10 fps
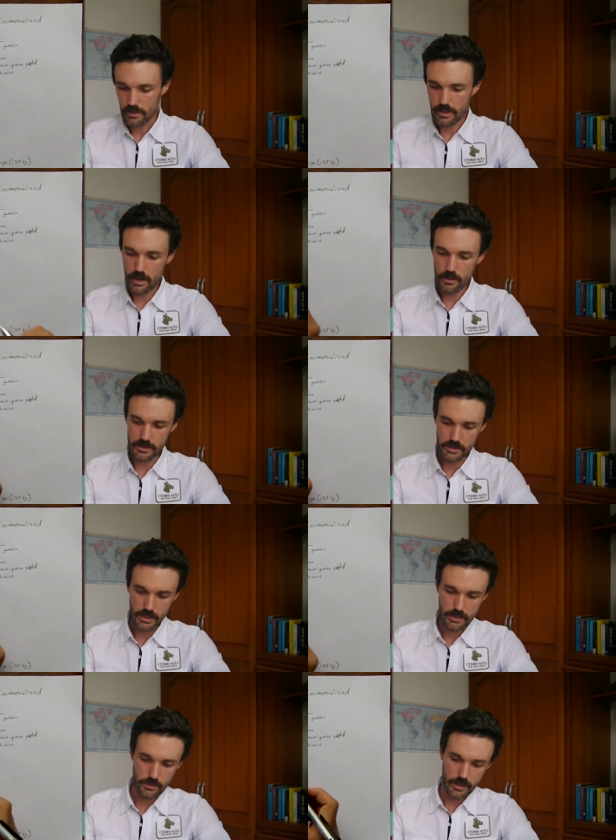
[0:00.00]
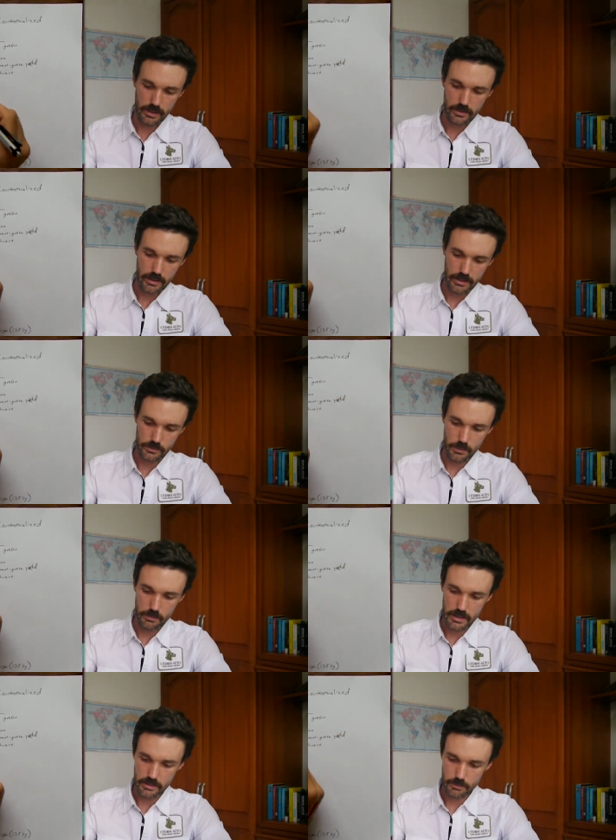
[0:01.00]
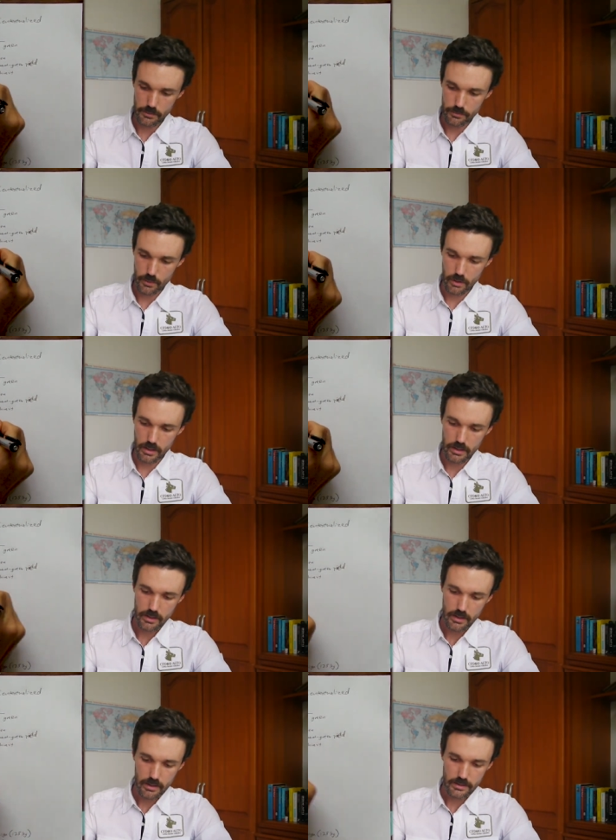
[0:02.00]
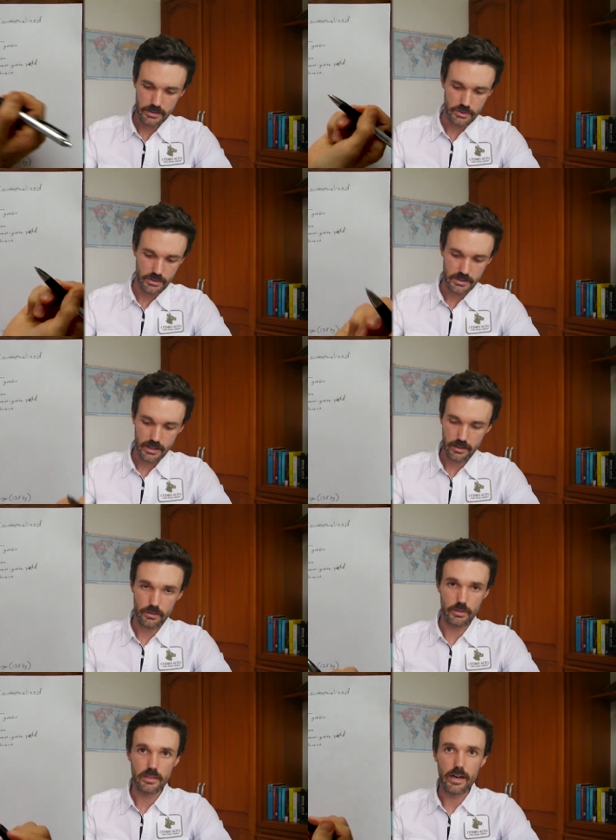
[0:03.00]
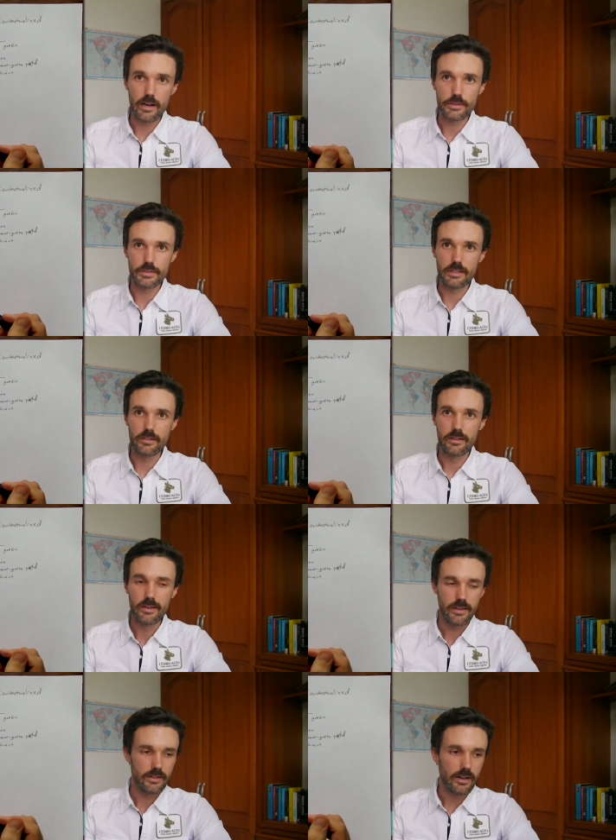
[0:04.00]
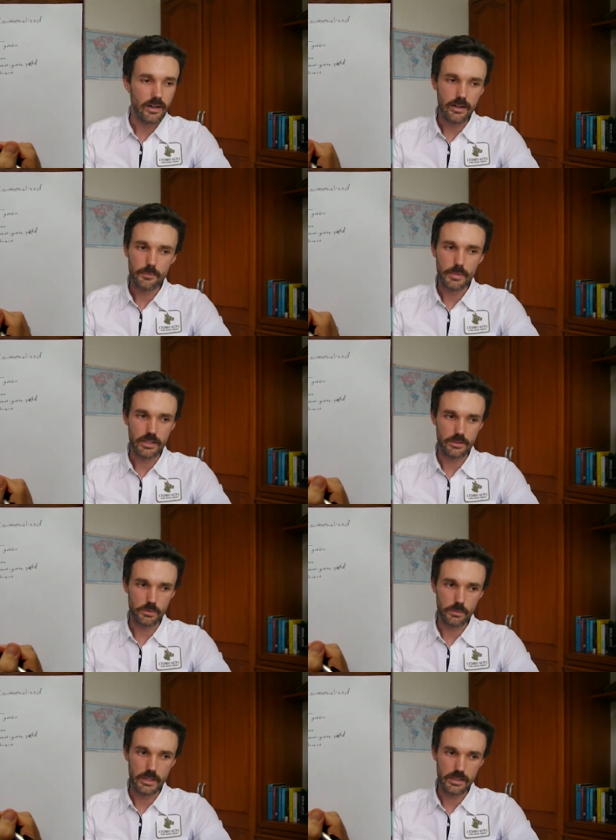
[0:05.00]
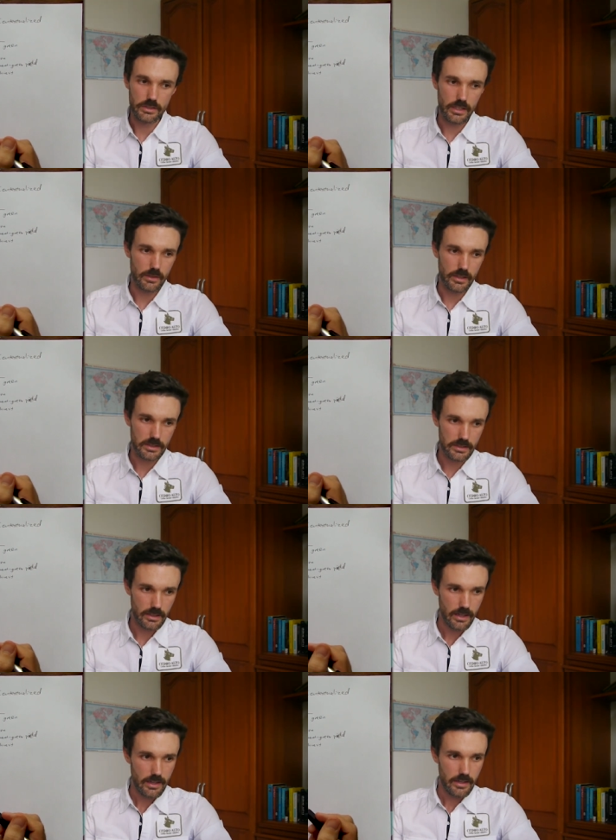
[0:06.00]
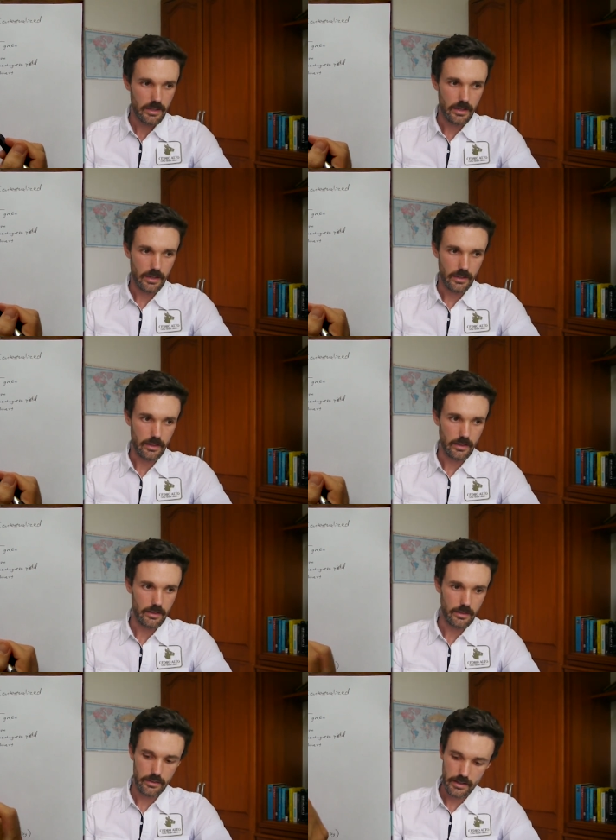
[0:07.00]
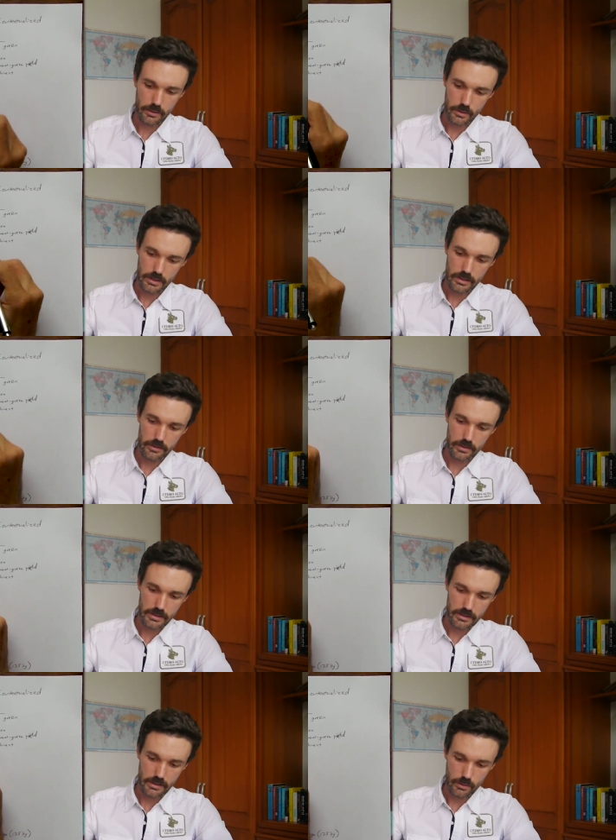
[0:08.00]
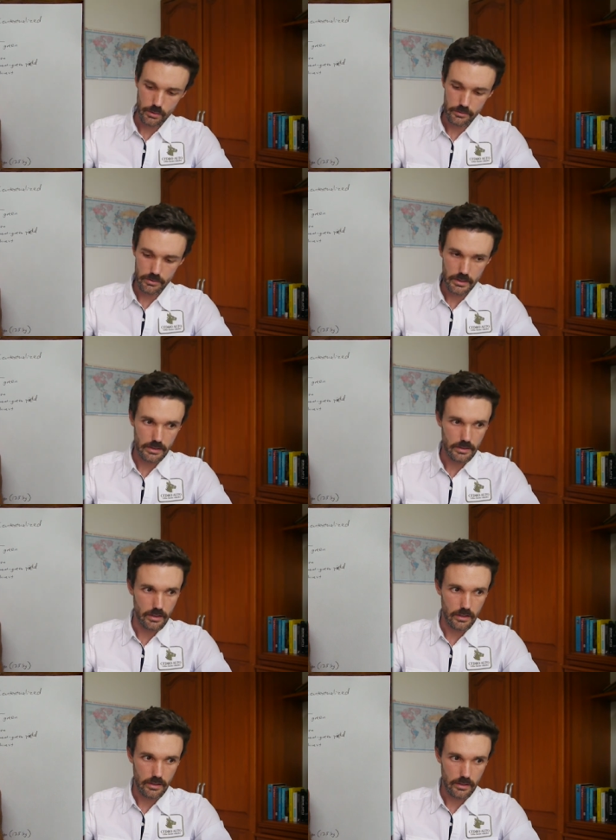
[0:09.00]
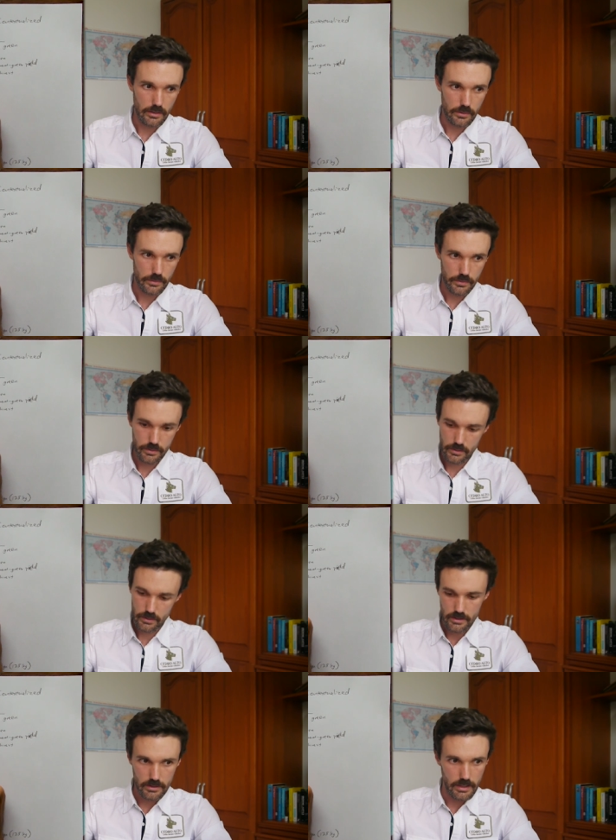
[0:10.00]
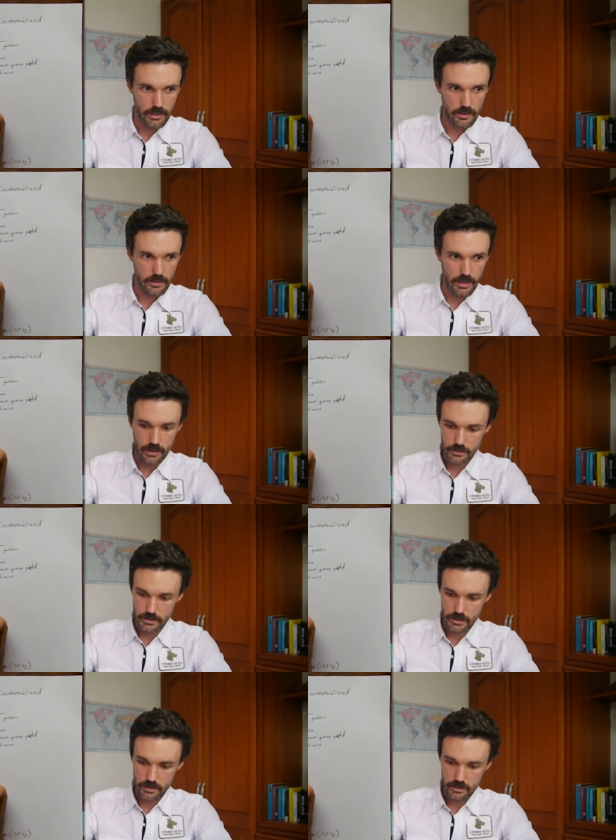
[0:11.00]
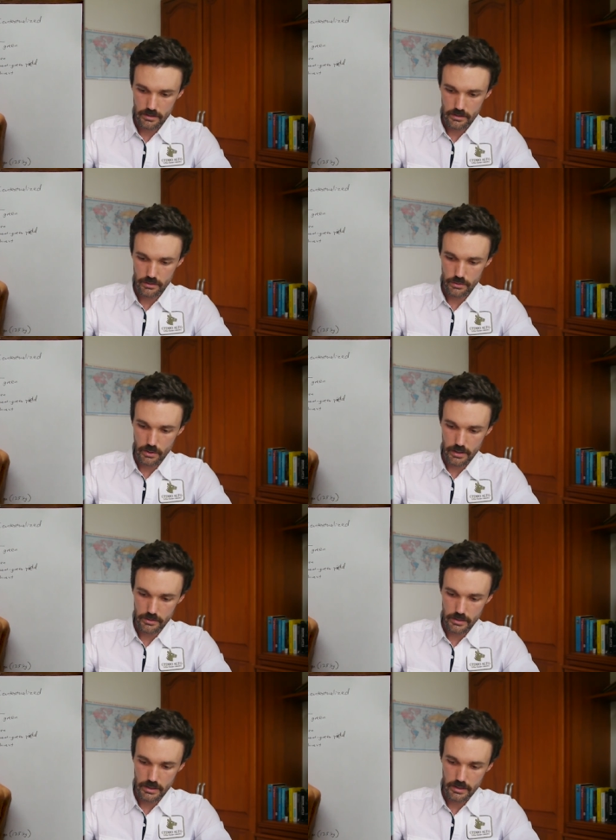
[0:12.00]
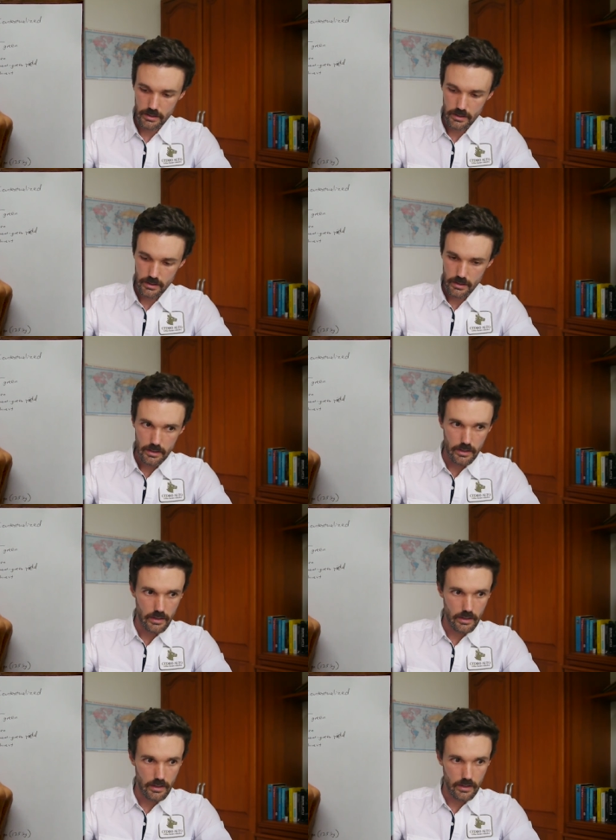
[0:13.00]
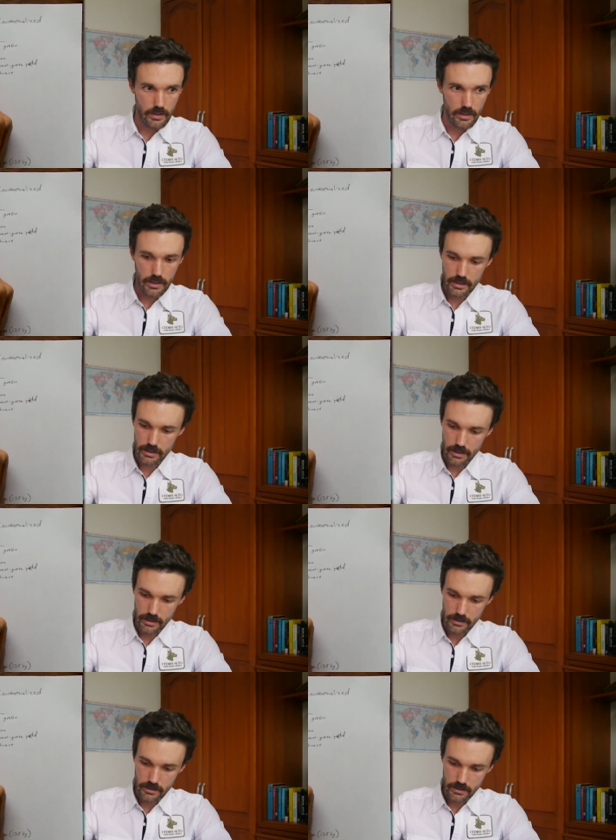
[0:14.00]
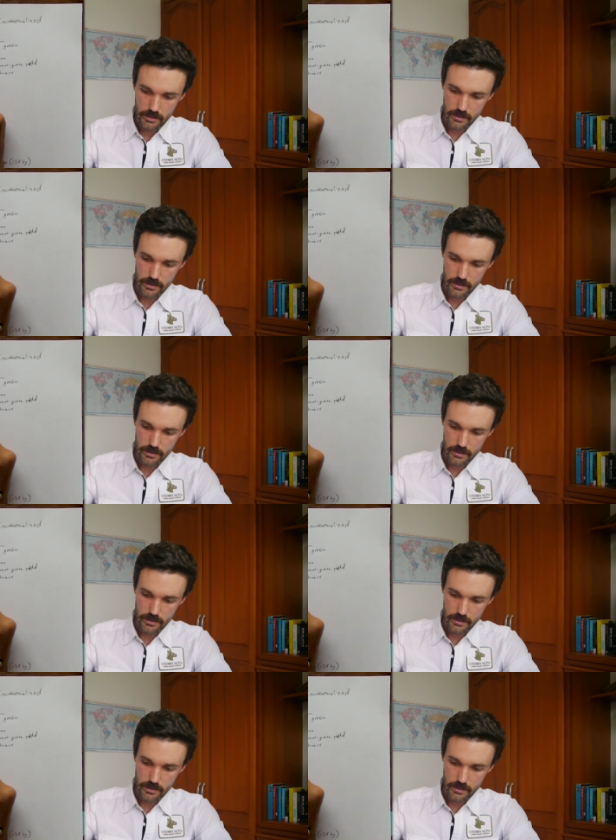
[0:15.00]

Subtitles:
Now, exchange rate, as we mentioned before, let's just take 3,000 because we're being generous. That would give us an equivalent of 10,288